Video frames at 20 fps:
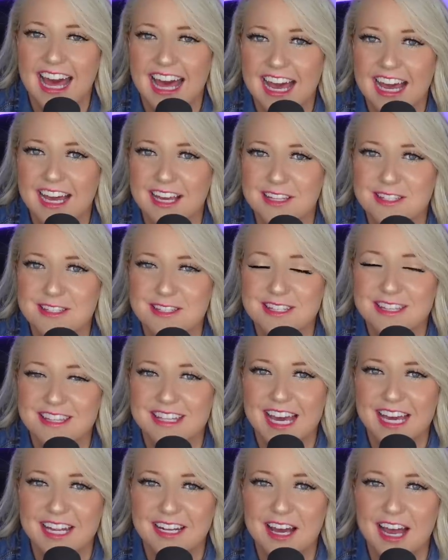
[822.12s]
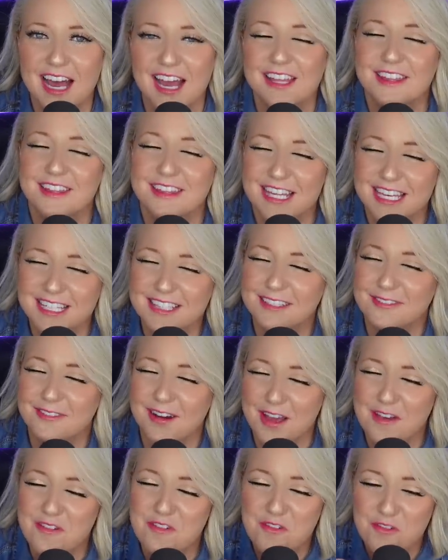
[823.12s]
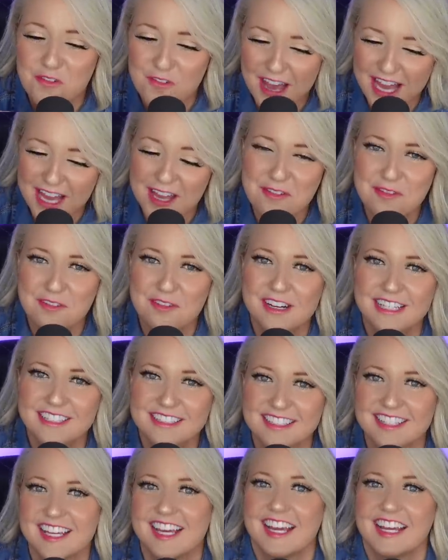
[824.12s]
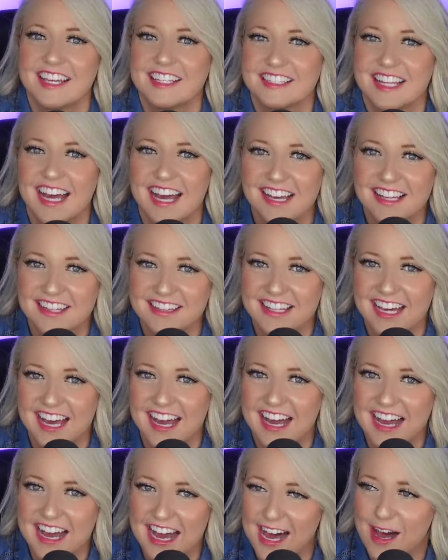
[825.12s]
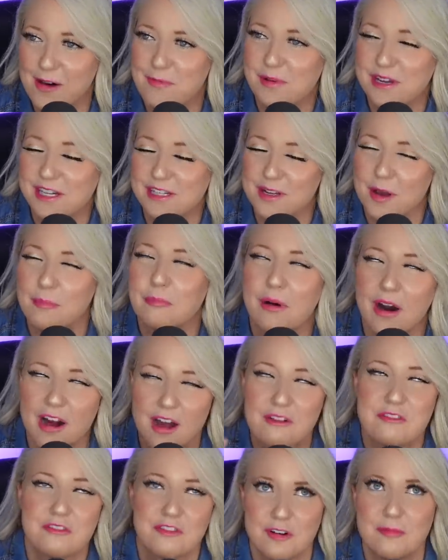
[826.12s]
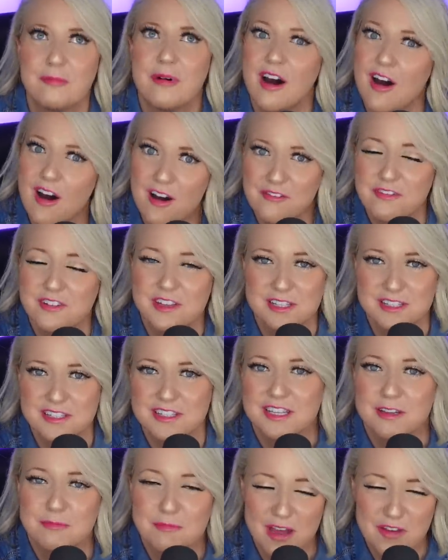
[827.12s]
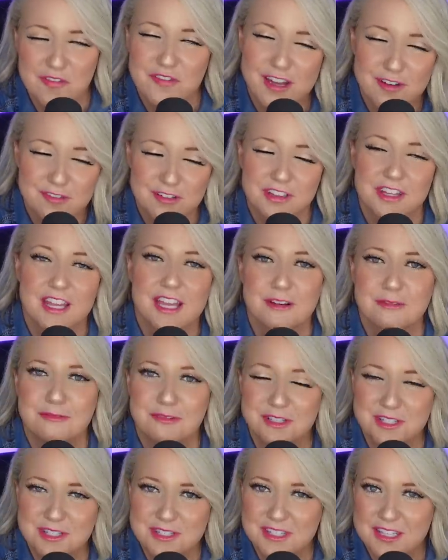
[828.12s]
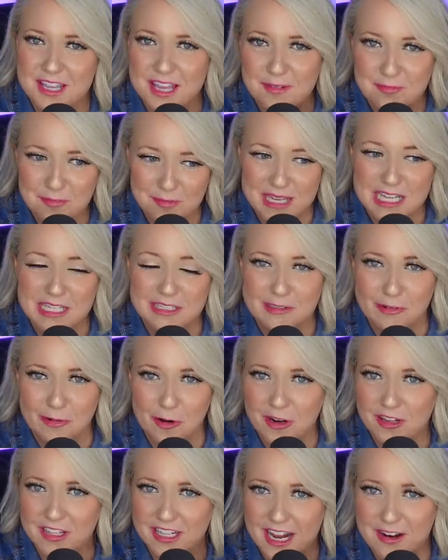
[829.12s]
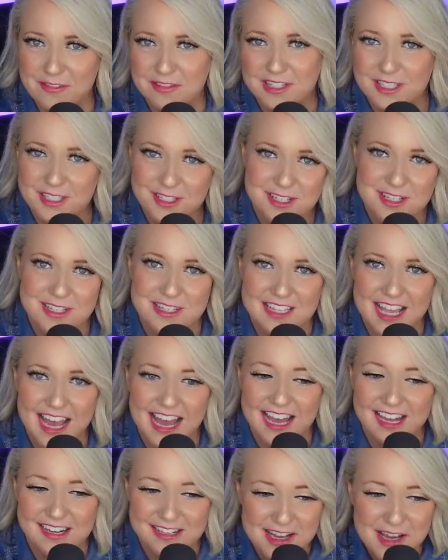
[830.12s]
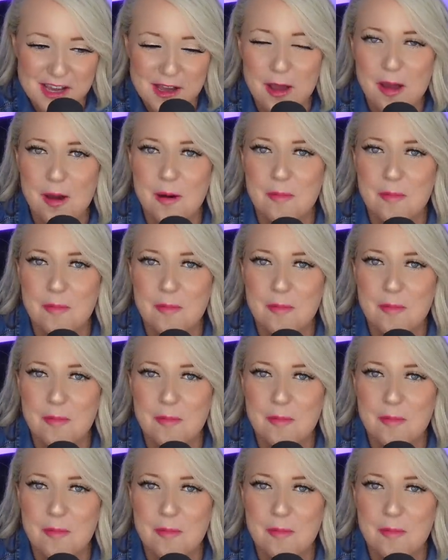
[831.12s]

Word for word: And then I think my favorite thing that happened, apart from obviously my favorite thing was meeting Laurel and everything she said,